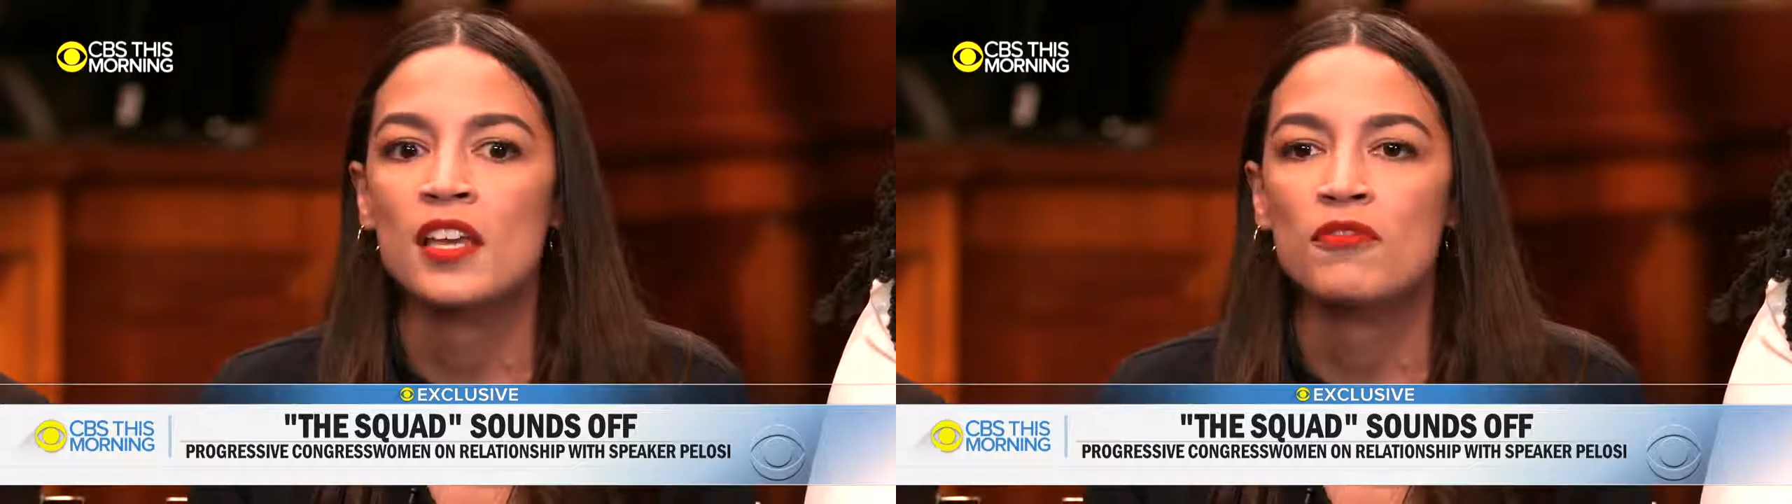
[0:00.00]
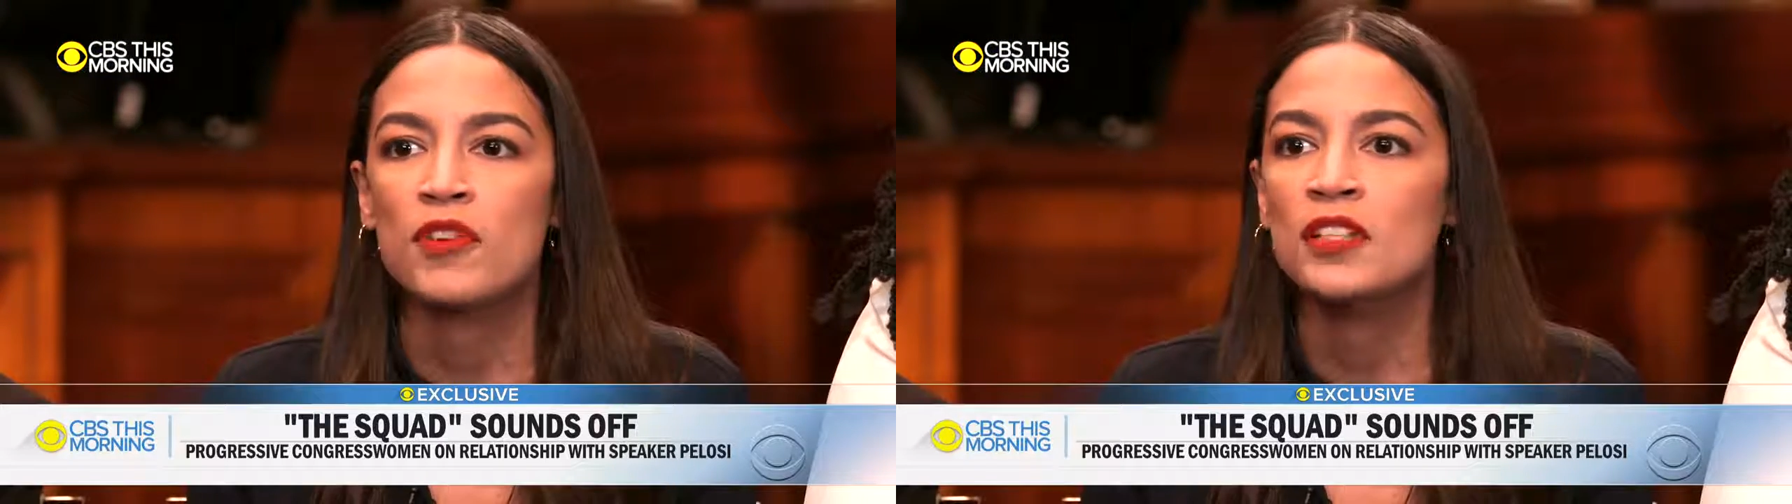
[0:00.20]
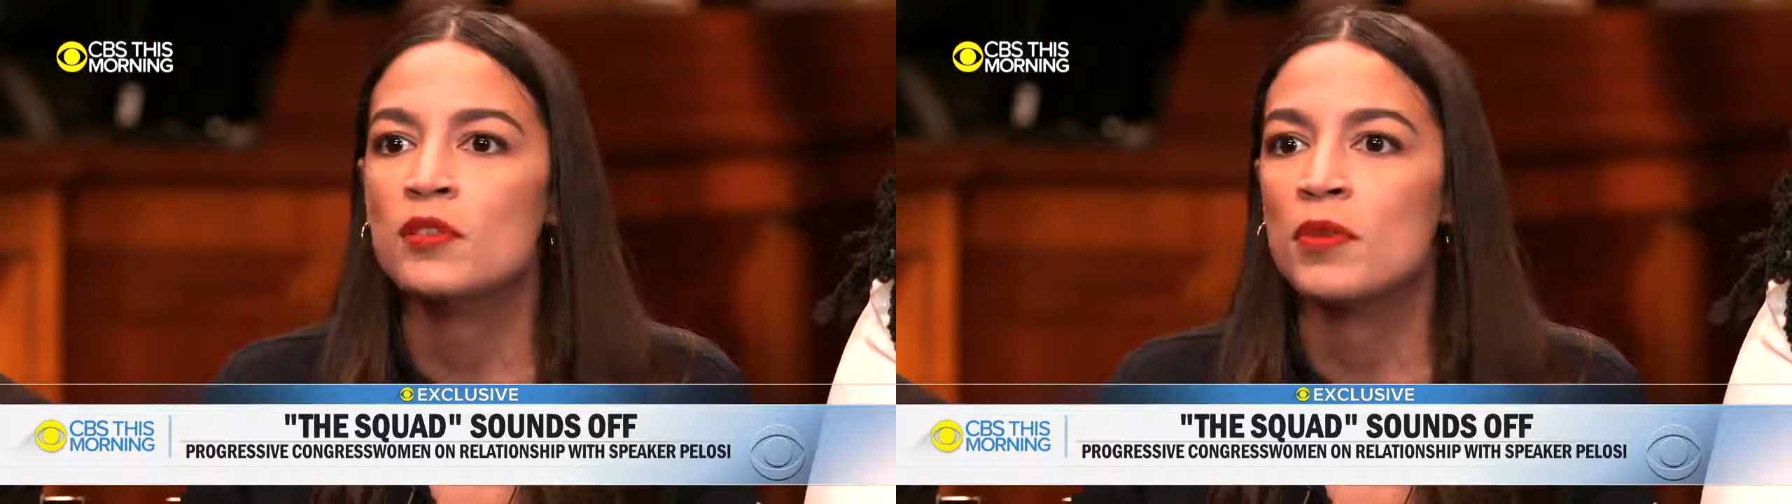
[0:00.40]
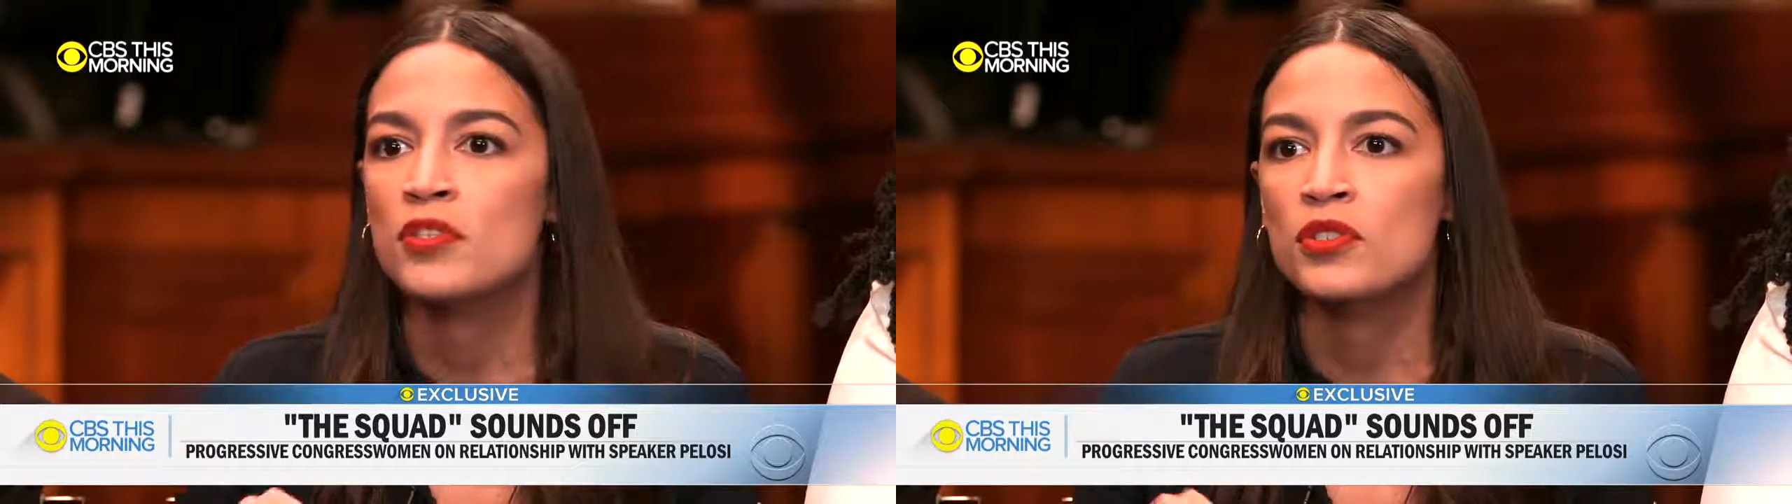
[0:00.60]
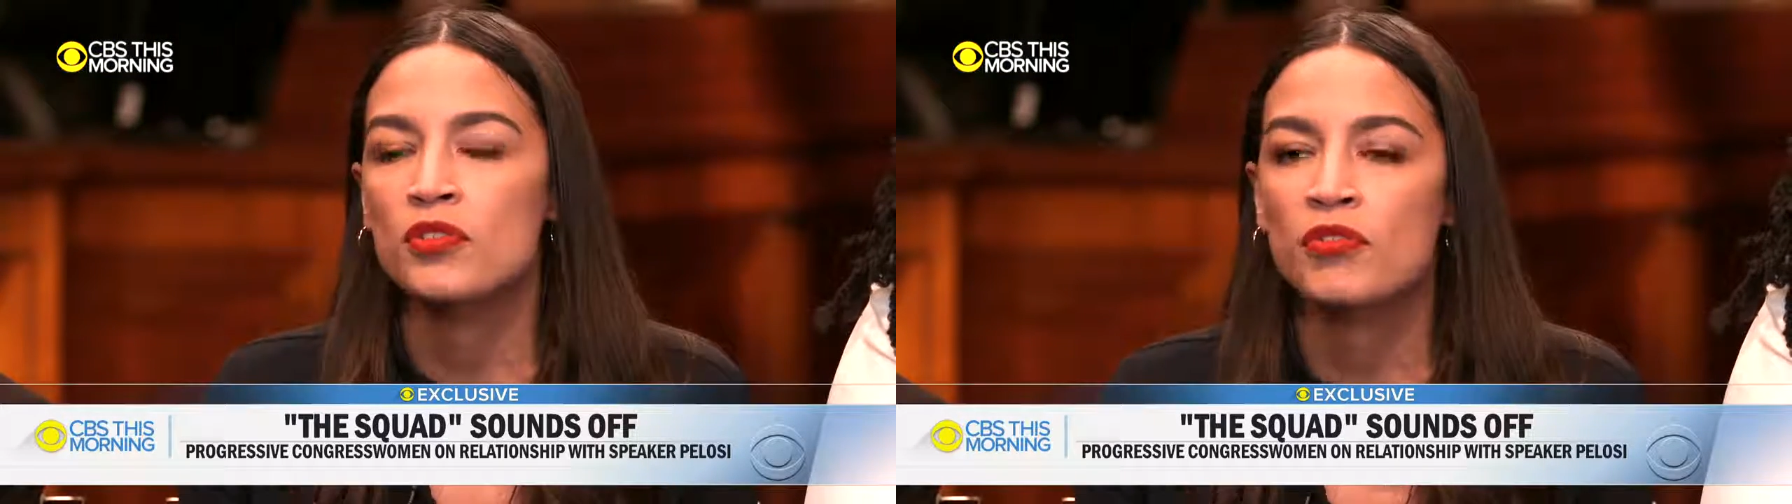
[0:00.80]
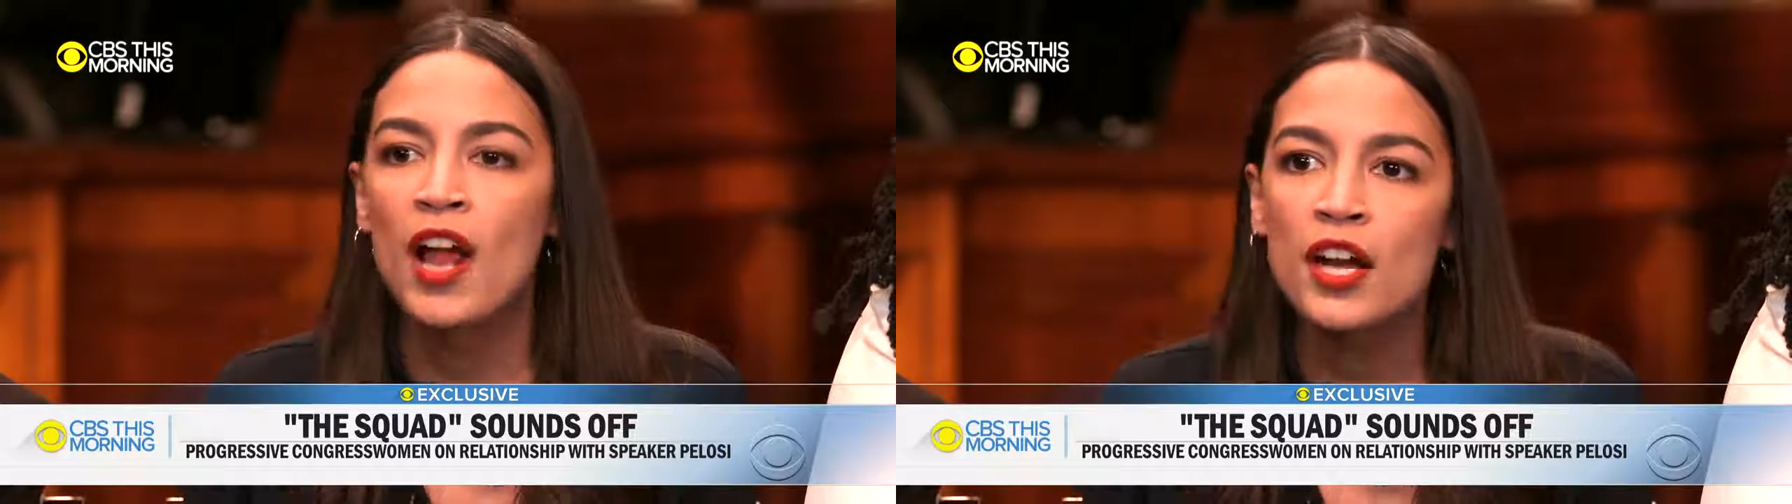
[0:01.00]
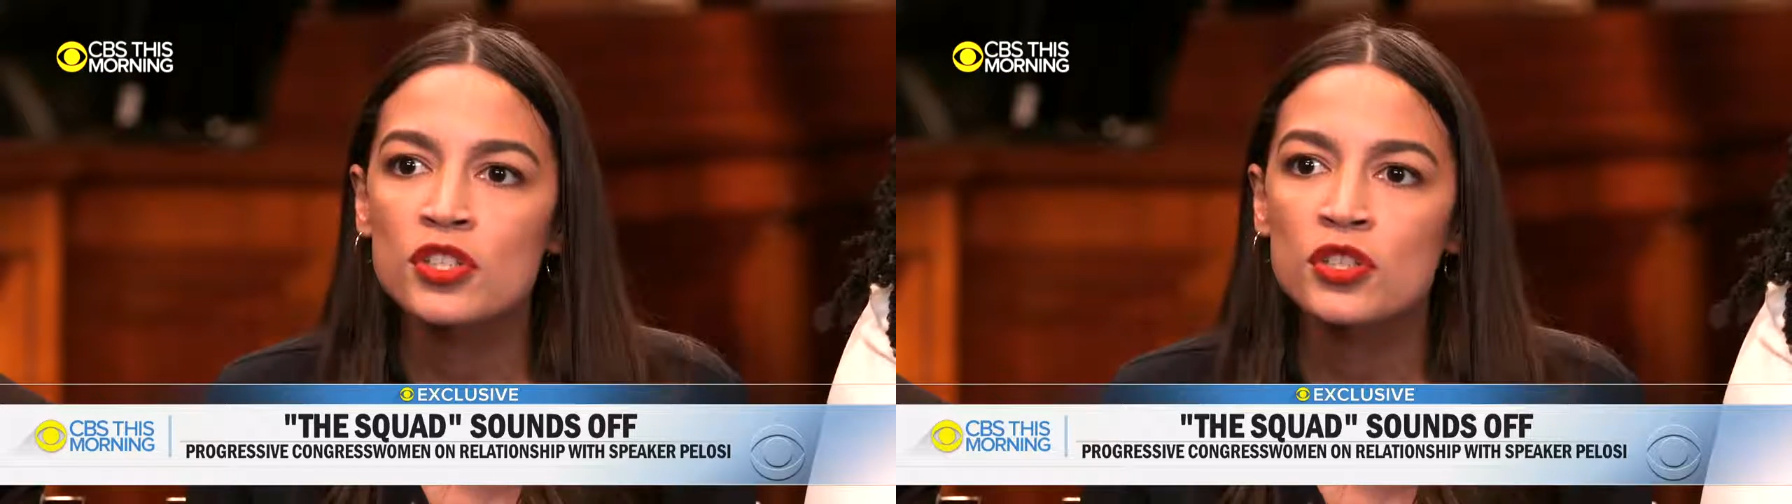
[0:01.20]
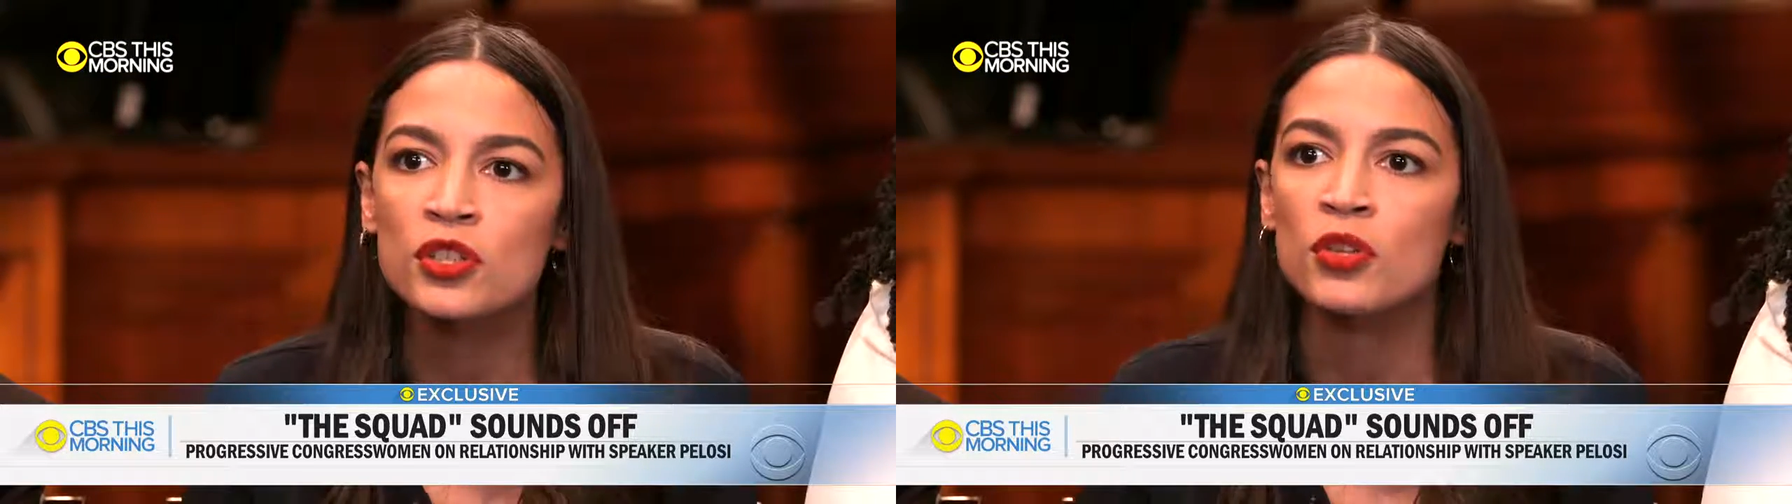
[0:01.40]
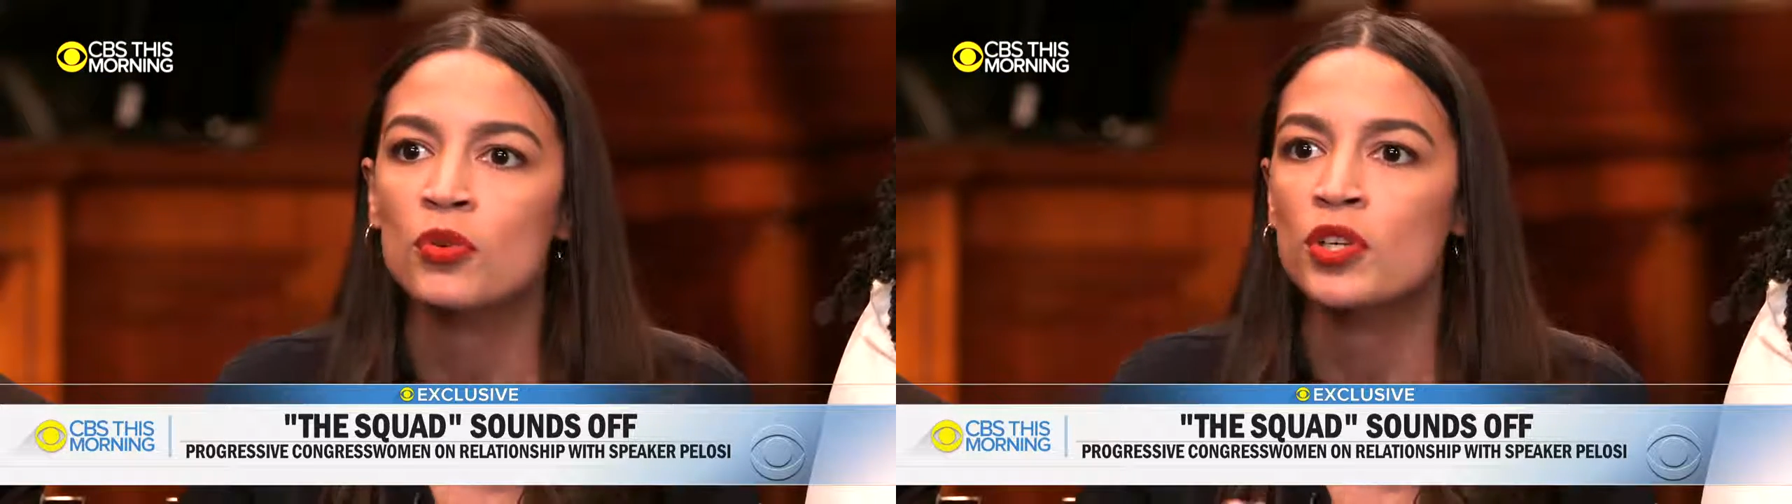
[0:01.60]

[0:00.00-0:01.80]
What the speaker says: a fundamental fracture